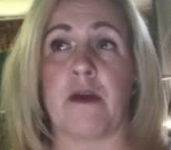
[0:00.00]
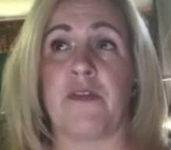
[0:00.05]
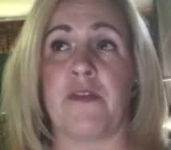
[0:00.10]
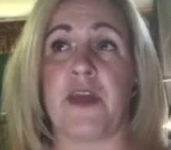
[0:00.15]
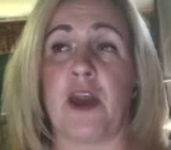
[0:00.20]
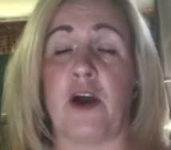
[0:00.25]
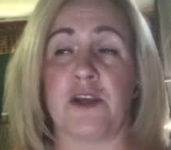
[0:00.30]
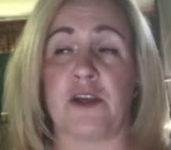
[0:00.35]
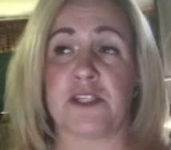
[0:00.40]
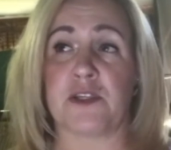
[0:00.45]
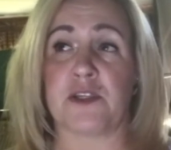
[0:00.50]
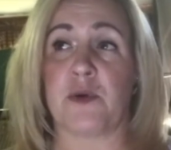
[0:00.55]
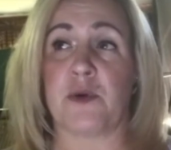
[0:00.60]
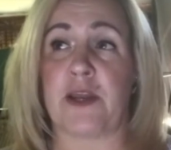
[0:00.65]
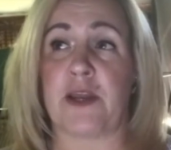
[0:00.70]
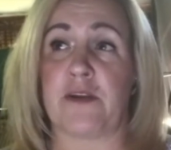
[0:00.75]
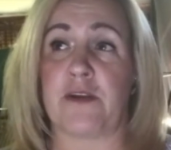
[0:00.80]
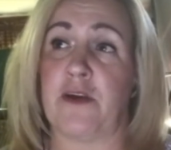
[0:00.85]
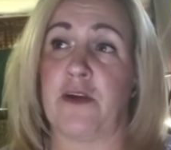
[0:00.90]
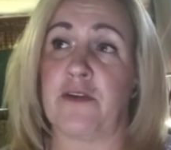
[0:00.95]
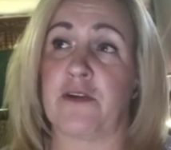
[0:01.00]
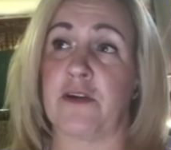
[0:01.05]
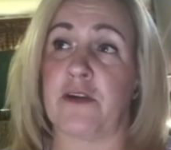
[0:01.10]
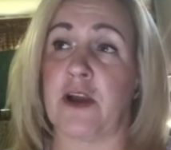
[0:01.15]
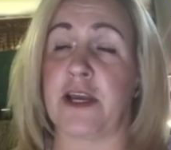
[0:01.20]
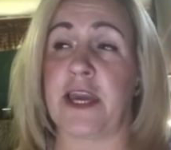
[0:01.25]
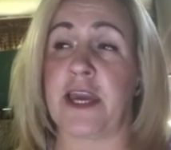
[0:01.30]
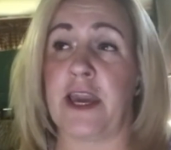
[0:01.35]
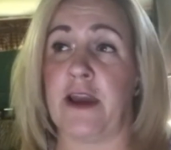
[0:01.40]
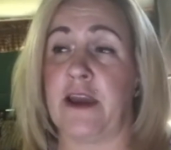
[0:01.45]
They also had another
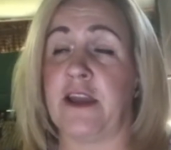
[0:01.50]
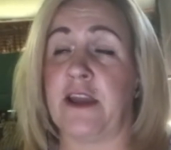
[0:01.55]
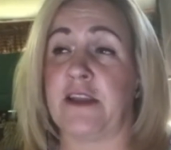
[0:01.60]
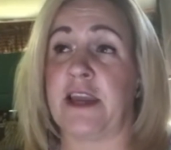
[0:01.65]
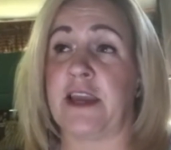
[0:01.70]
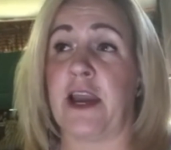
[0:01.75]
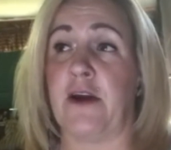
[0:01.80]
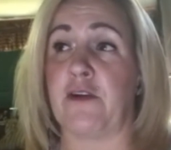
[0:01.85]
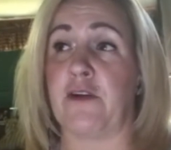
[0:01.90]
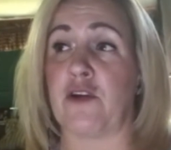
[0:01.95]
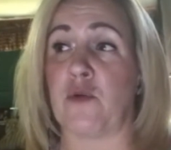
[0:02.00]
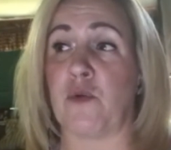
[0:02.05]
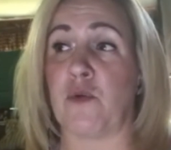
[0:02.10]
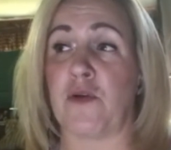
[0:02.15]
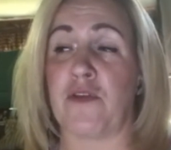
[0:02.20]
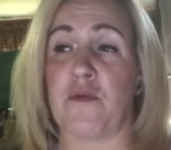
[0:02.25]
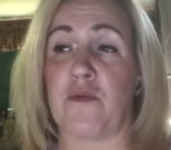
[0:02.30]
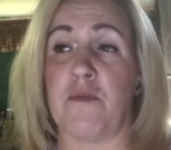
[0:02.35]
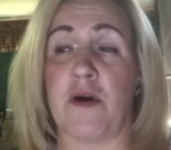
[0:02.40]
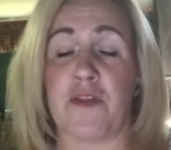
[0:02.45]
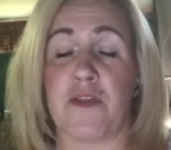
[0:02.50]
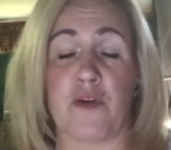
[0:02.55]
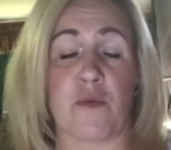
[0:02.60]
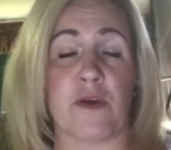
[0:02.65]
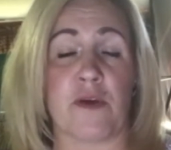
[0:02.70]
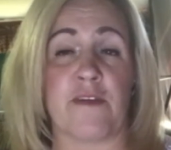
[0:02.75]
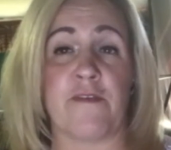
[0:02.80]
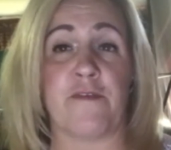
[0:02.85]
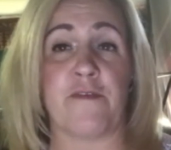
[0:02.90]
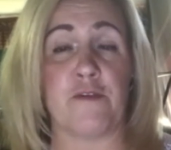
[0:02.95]
encounter where the mother
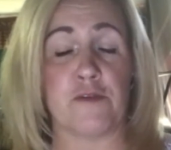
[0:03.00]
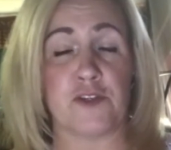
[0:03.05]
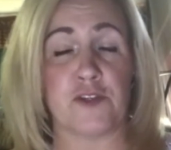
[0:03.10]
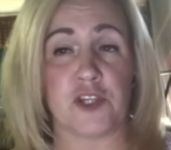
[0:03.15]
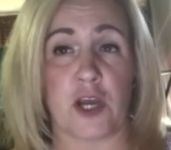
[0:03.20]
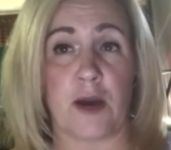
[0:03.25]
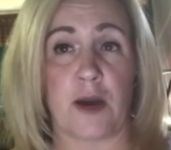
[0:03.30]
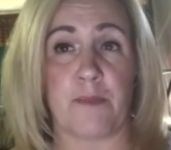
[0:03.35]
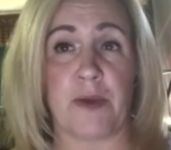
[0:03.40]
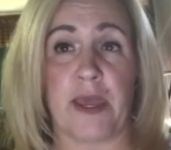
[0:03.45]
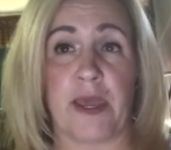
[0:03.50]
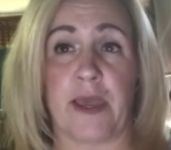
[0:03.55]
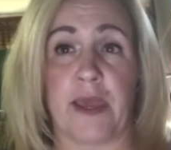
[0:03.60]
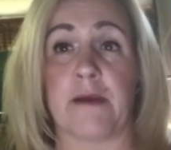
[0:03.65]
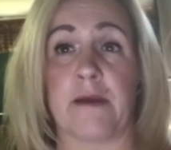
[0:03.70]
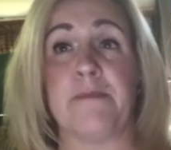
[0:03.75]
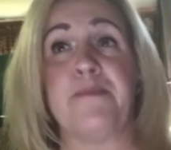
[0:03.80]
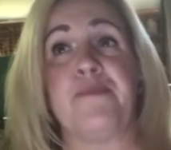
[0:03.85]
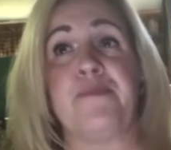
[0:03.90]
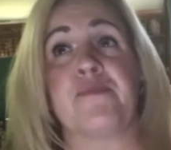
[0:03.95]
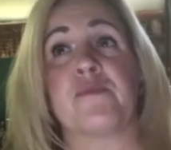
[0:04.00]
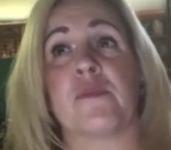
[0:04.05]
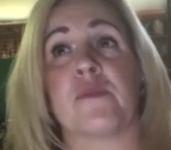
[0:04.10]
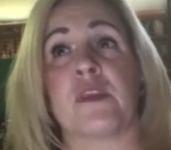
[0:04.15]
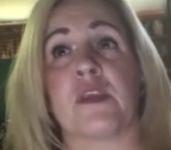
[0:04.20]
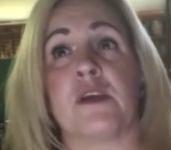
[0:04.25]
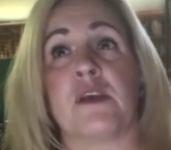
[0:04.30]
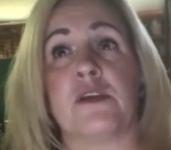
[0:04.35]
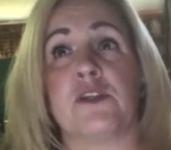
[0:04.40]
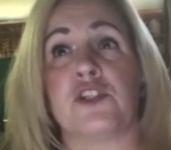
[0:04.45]
went food shopping.
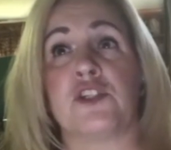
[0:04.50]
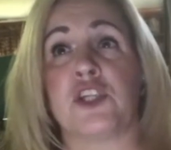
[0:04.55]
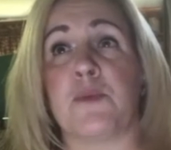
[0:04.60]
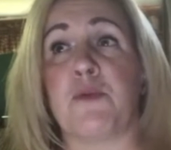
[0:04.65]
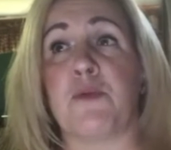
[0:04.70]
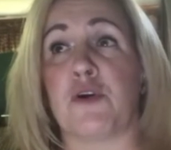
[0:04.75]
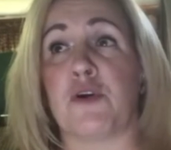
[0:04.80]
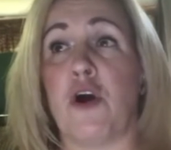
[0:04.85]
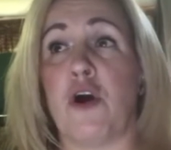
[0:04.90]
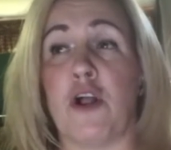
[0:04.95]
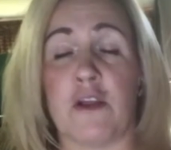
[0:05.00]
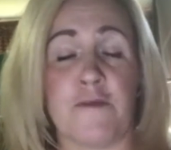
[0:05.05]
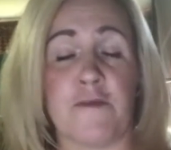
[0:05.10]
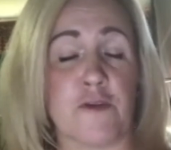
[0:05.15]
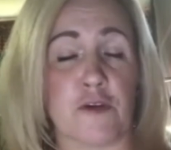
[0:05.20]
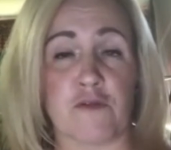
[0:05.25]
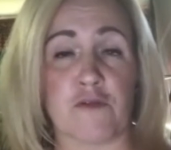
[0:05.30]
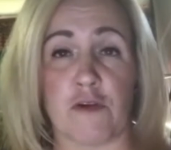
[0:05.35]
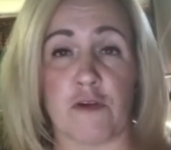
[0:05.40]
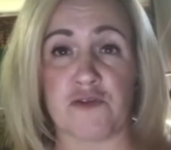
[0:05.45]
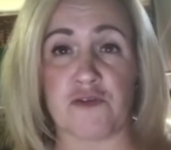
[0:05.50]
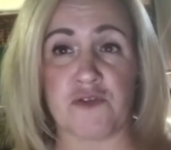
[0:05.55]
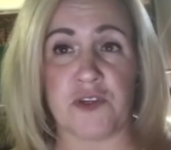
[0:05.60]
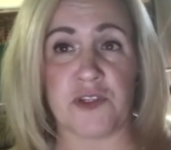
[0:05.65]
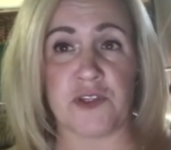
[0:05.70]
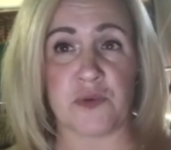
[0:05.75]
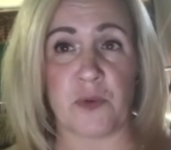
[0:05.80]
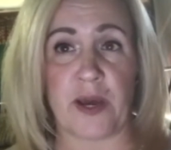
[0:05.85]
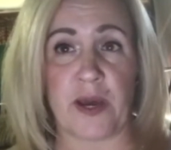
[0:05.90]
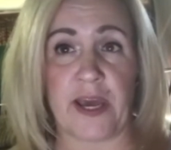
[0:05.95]
She put all of her groceries
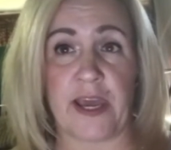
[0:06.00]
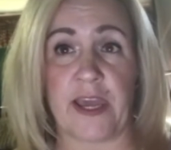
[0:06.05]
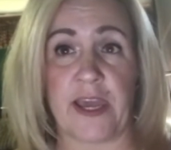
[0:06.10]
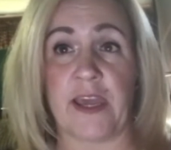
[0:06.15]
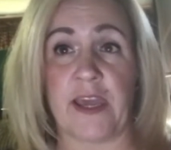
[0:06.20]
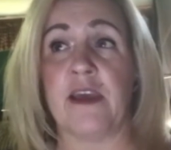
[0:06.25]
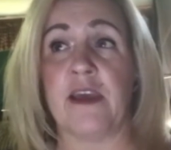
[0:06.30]
away.